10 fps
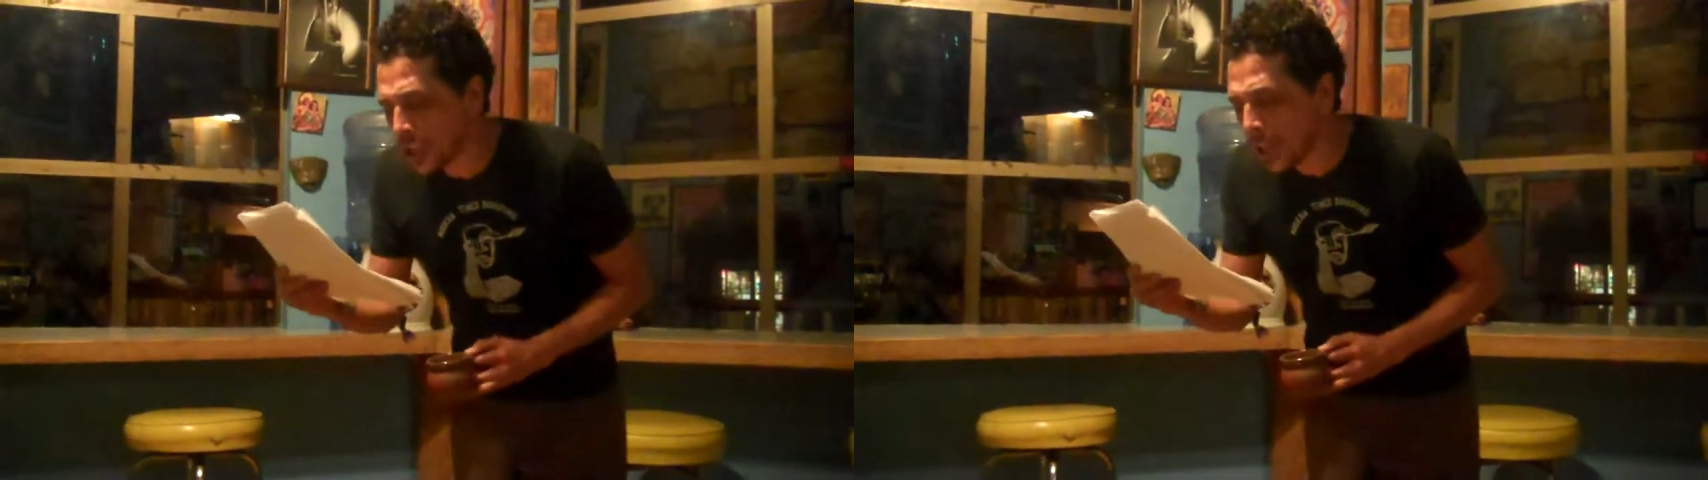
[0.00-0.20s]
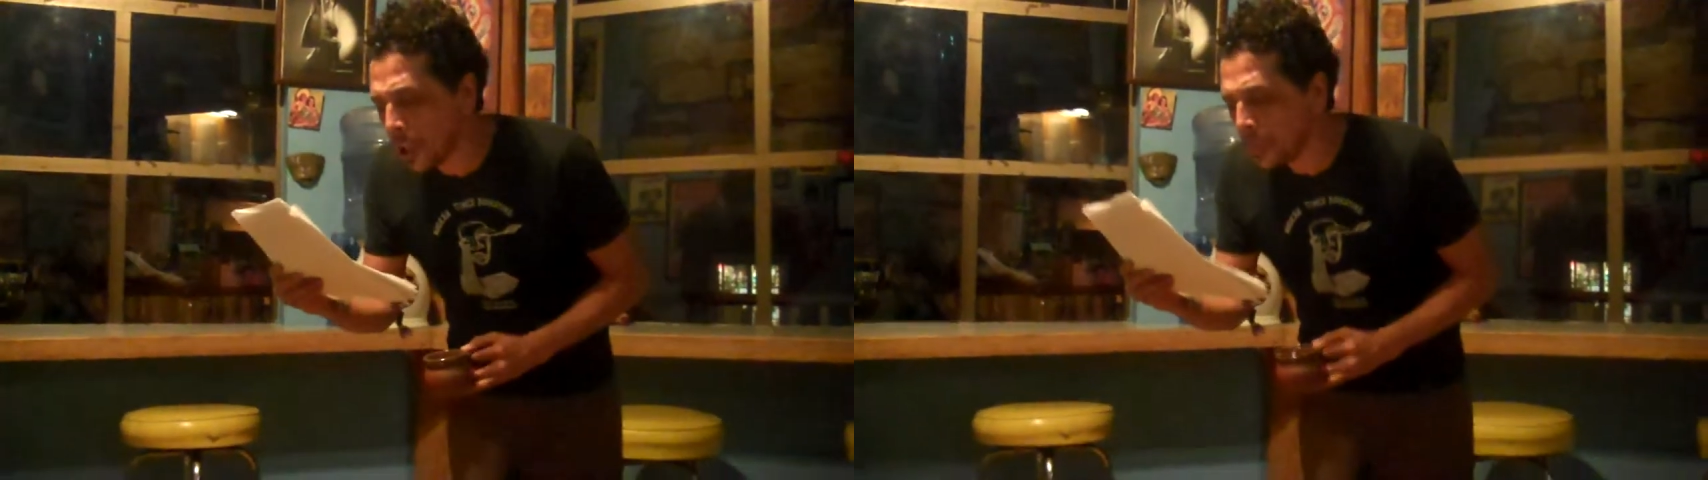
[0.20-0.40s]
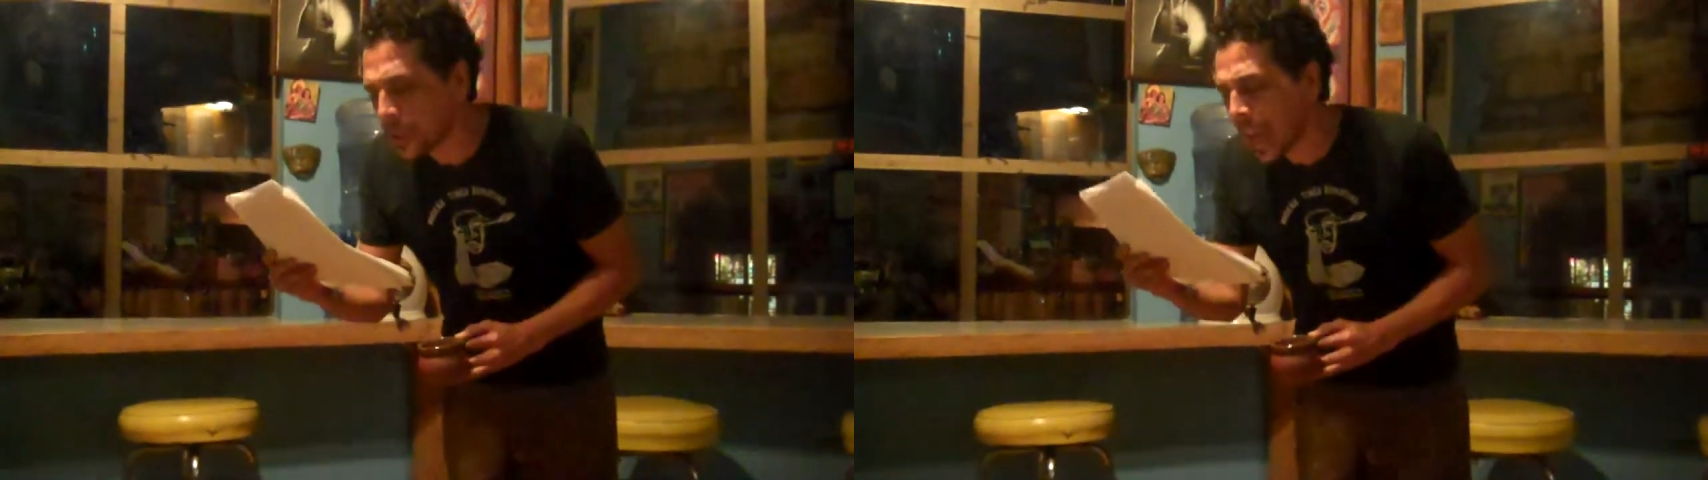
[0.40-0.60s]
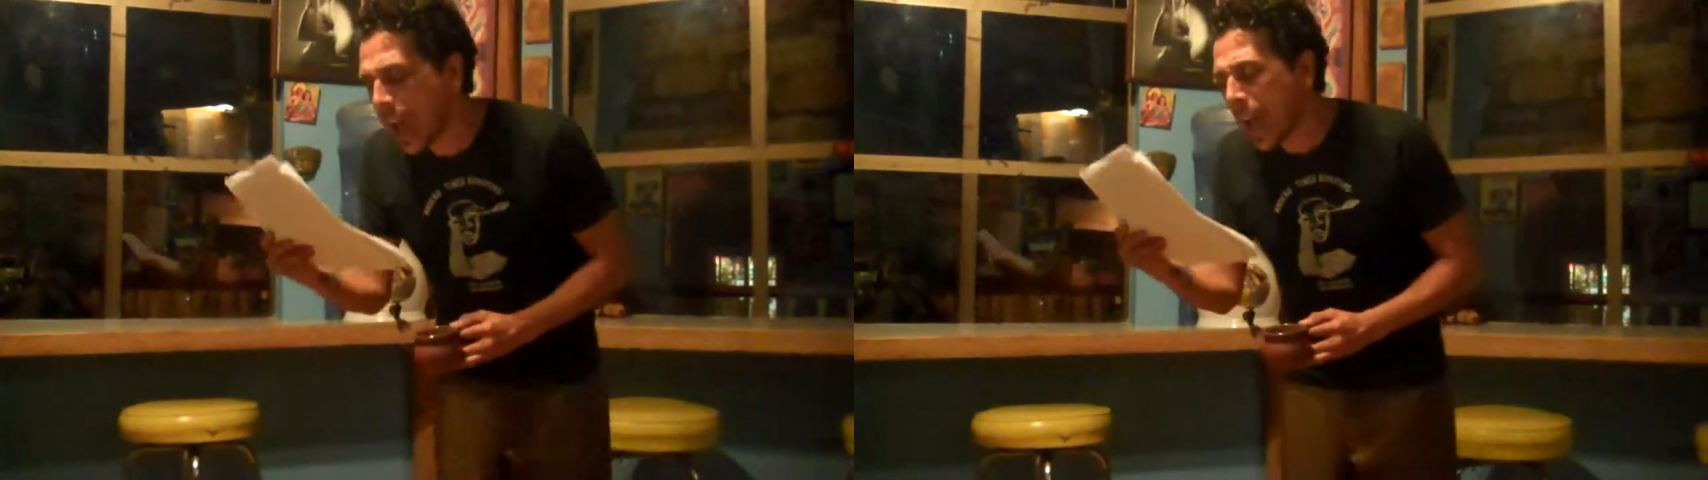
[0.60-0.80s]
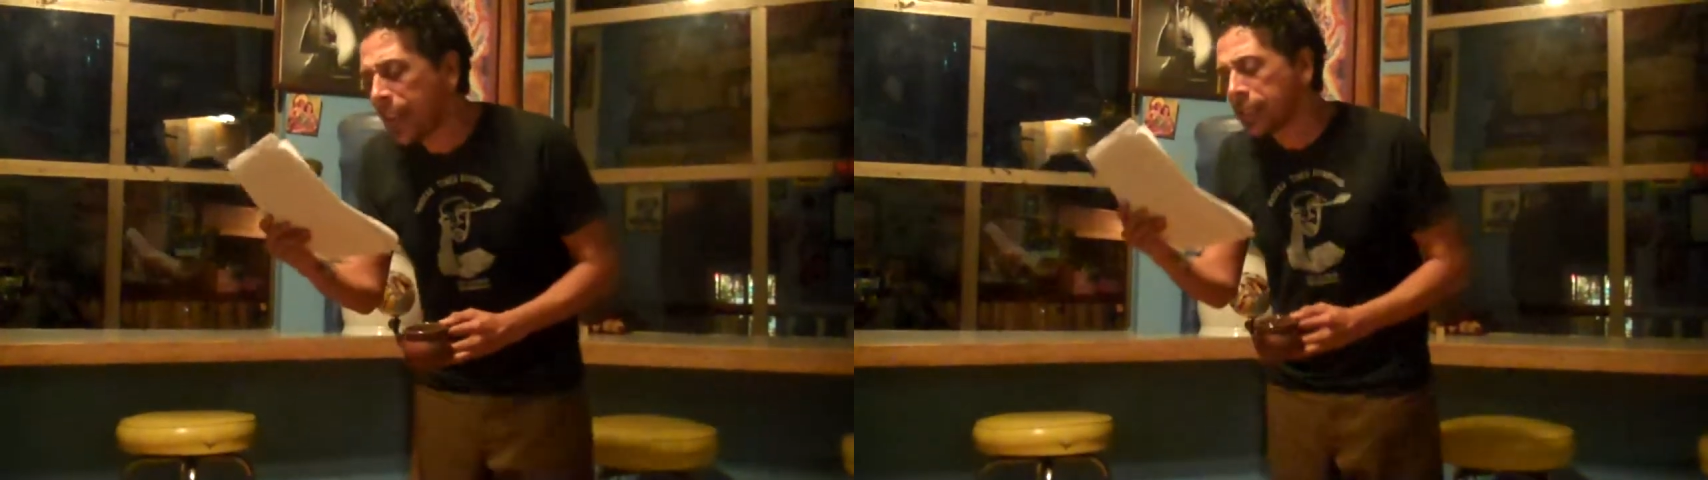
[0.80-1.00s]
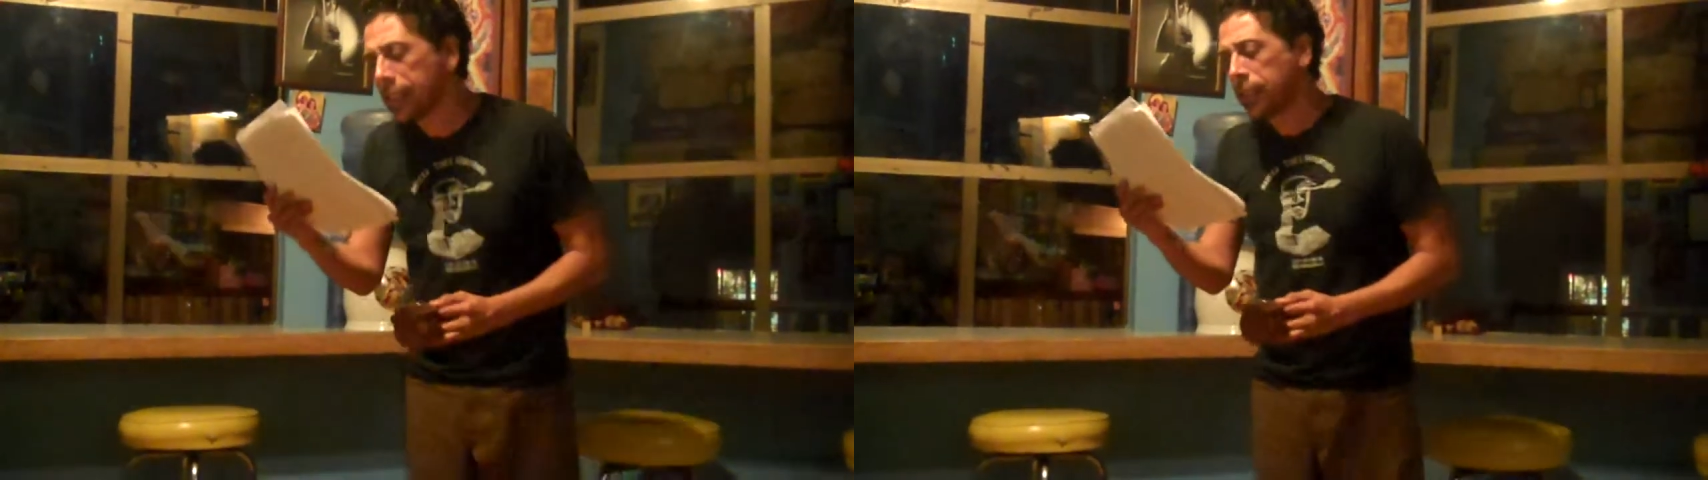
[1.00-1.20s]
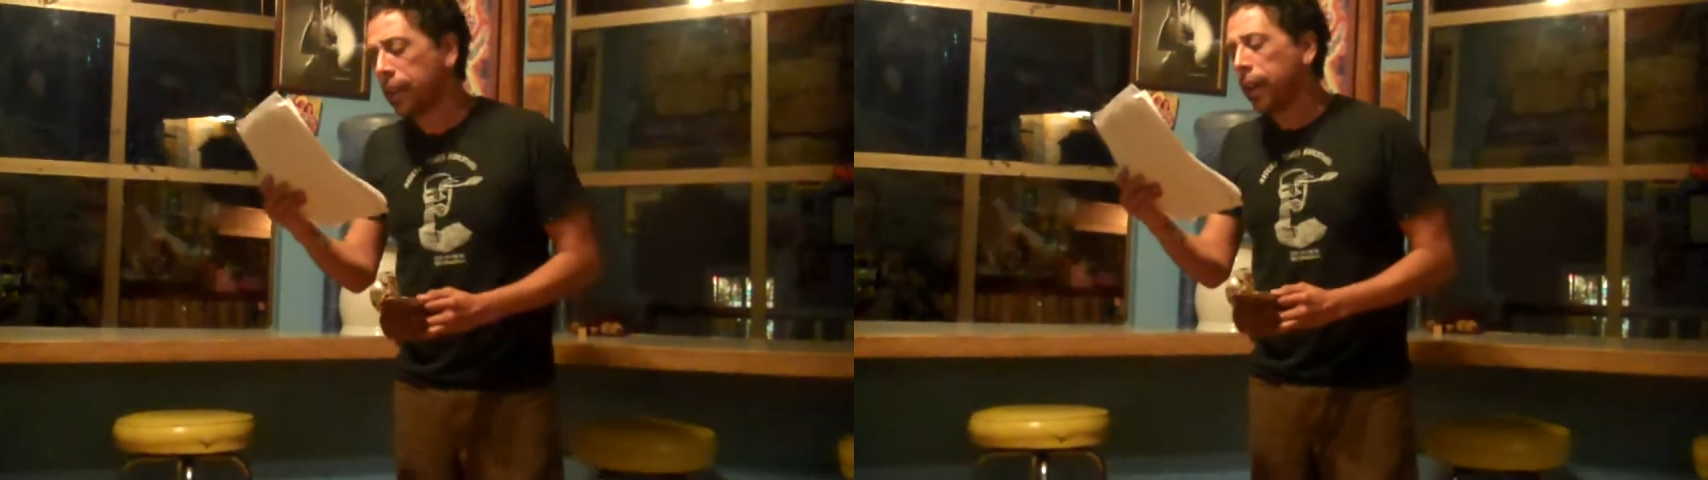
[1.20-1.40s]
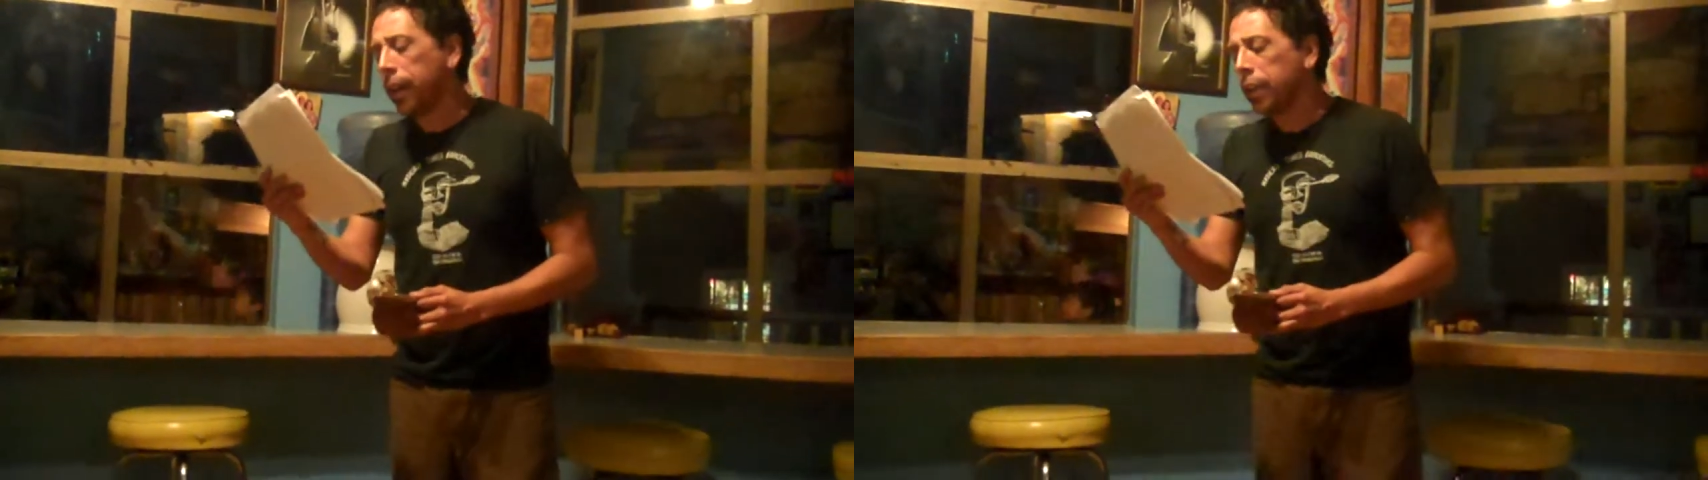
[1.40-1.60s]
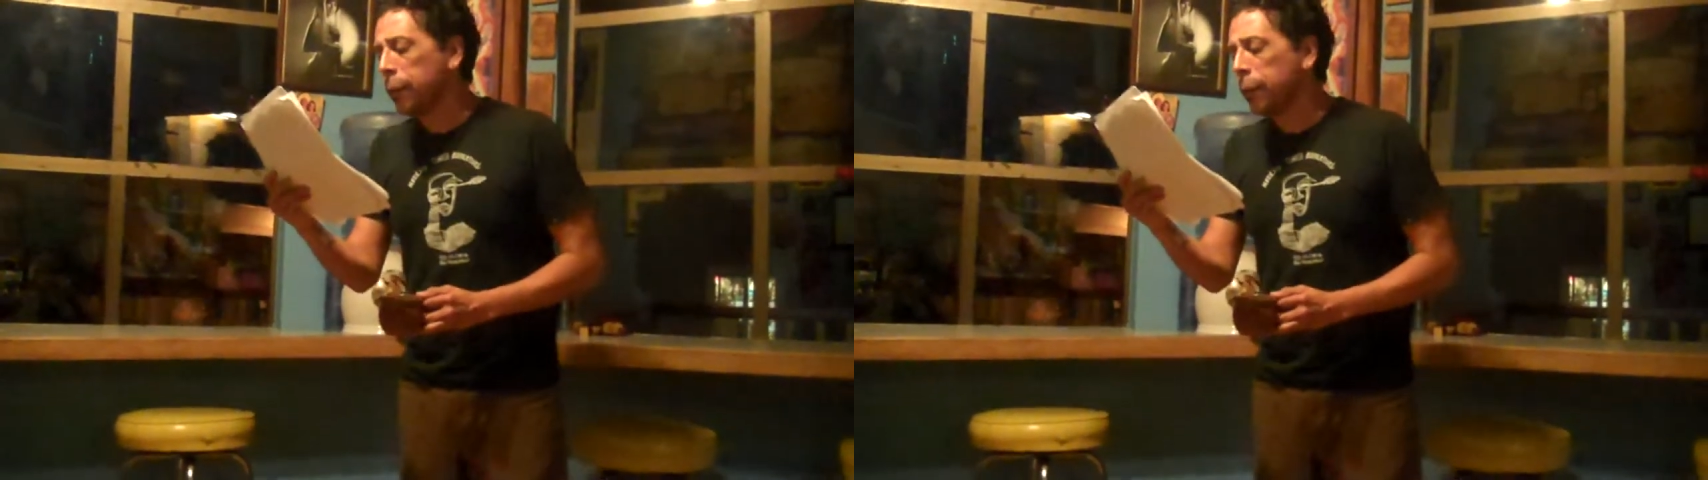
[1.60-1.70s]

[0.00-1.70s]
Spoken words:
J-Lo's ass